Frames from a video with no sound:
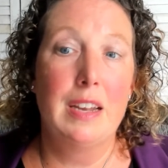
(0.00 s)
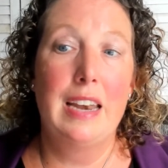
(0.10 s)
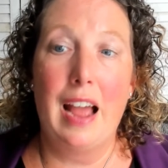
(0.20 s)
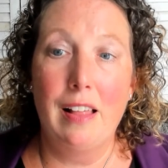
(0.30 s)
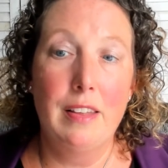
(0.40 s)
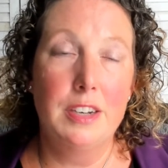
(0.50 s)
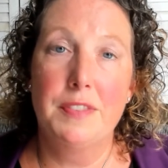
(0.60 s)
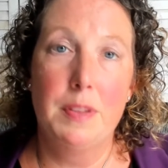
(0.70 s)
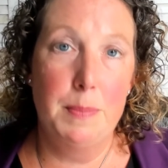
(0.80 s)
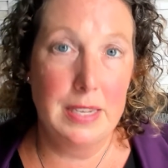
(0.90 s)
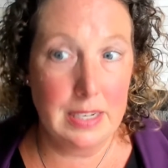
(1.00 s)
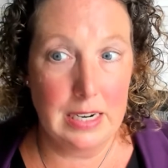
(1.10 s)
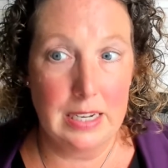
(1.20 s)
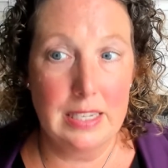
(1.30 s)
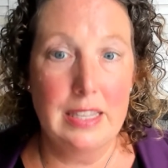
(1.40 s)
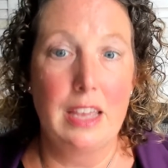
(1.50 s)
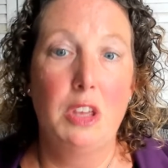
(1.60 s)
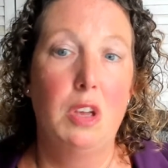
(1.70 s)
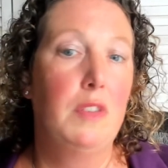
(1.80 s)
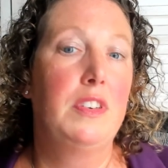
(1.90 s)
knowledge of the business that
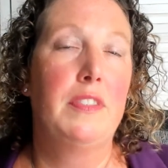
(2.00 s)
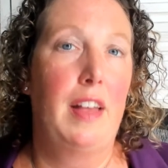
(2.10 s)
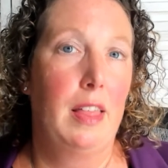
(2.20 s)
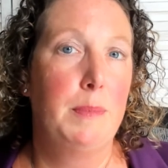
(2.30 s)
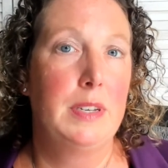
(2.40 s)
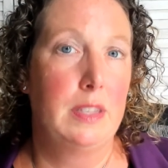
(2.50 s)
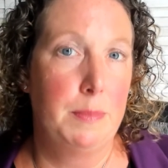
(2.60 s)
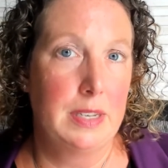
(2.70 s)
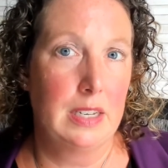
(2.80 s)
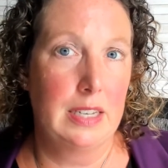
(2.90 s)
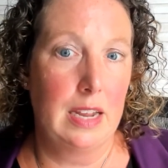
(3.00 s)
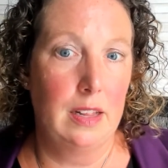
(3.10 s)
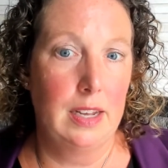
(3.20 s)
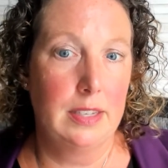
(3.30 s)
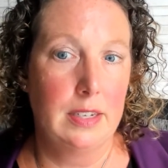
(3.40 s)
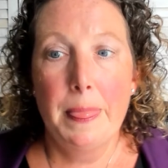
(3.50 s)
you've developed as the business analyst.